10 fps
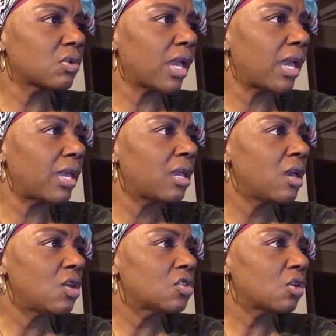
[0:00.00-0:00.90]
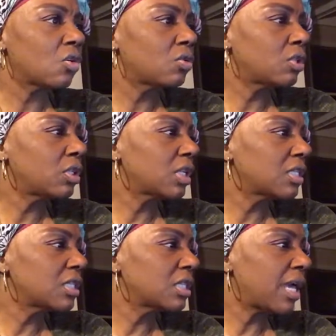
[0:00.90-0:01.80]
Okay, so look
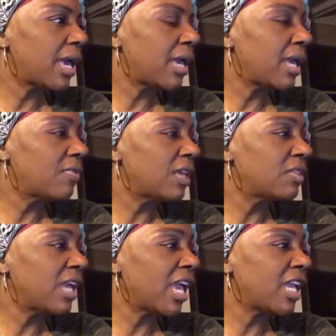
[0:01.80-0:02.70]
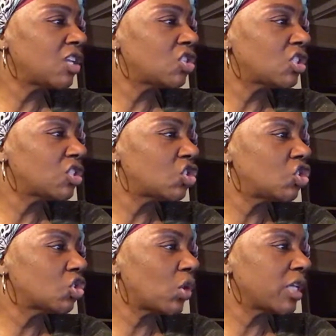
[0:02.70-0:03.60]
into that. And then the Ageless
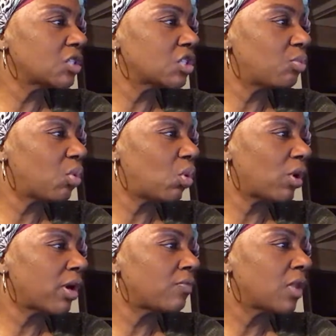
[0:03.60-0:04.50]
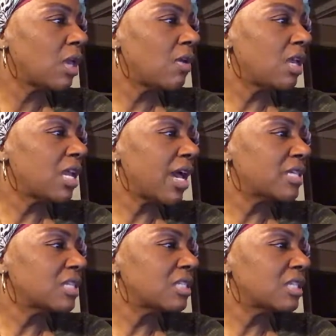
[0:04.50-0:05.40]
Joint Support. It
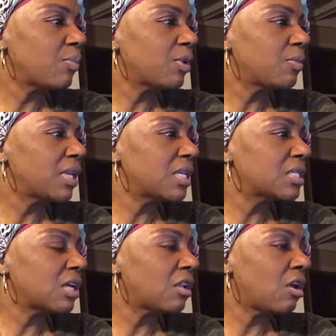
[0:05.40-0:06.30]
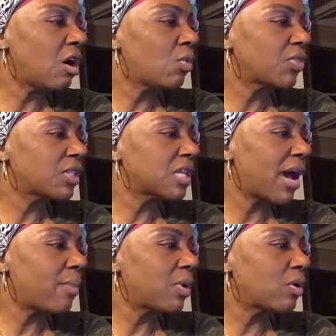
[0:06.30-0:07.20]
has the supplements along with the
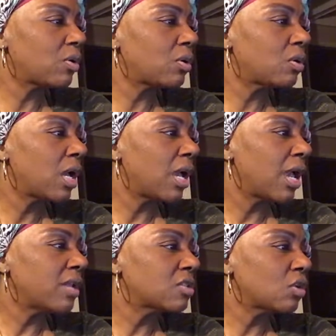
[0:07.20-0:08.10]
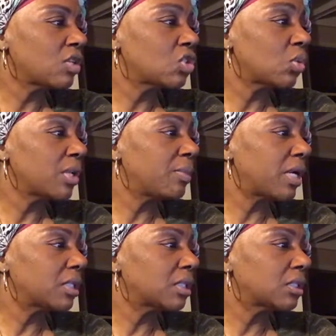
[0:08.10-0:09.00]
topical, and it's only $20.
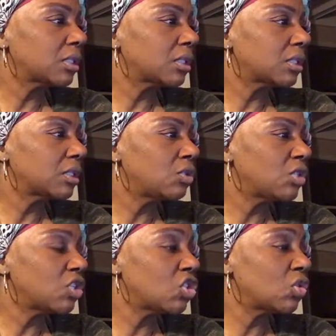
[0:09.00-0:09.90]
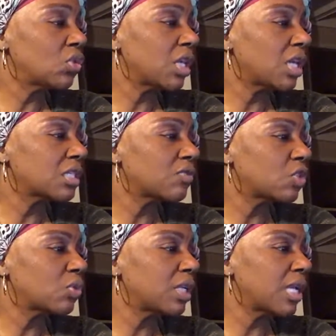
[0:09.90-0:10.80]
You get two things for
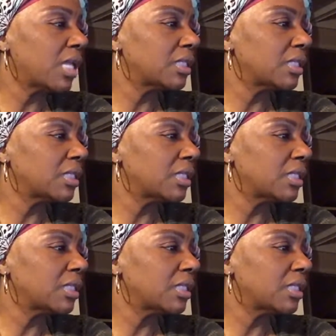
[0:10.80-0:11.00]
$20.